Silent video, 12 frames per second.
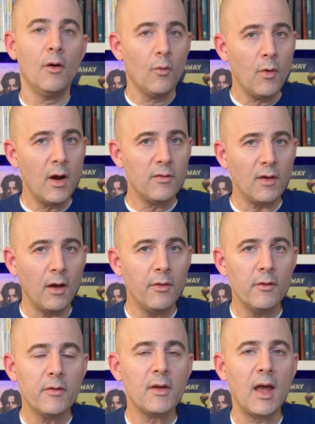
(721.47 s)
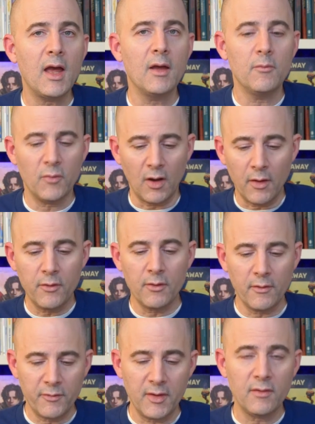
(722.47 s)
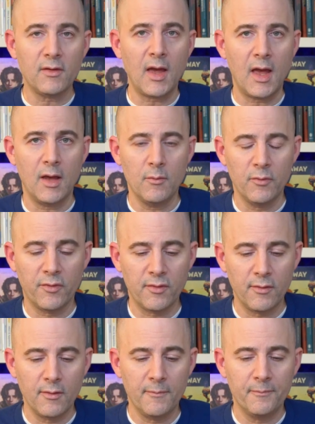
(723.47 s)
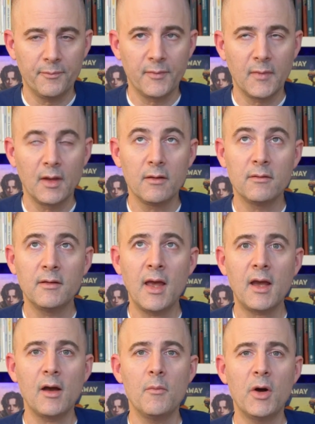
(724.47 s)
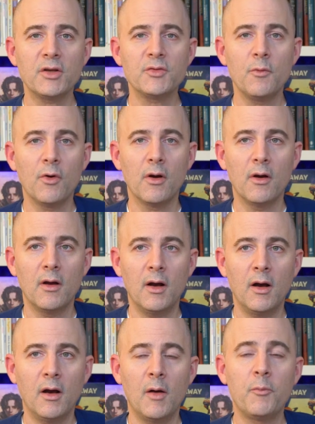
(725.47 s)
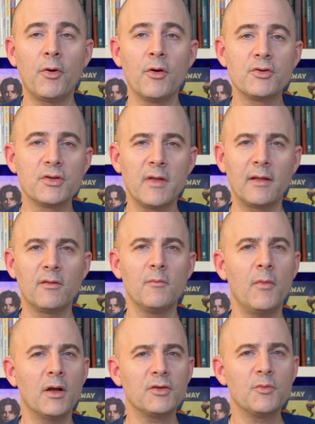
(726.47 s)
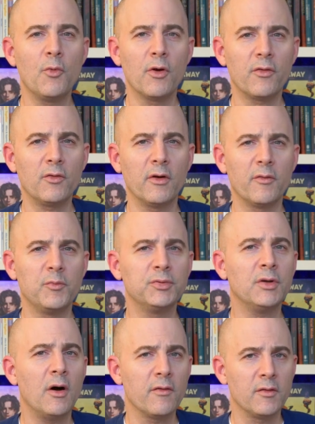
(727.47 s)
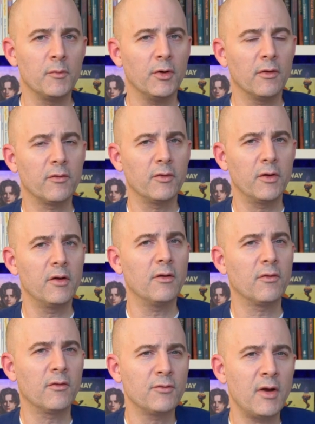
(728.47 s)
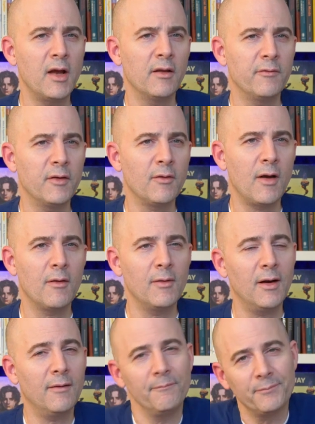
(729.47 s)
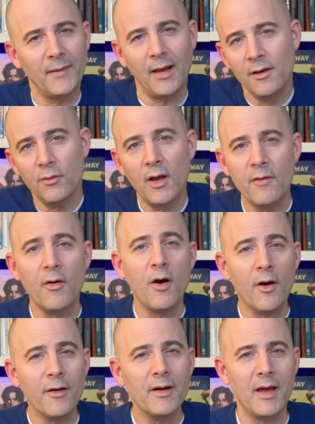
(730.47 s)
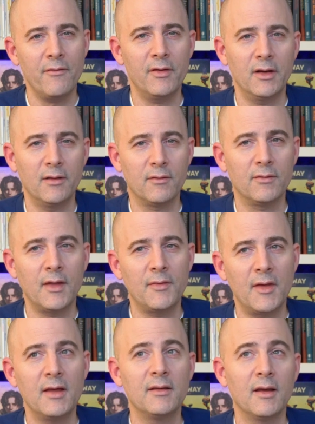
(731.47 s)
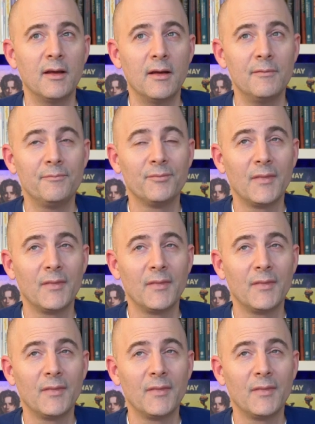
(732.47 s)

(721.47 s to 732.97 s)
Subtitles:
Whereas other of these games take a much more approach that's much more sort of plausible. So you're trying to figure out, well, I don't have hard evidence that they did it,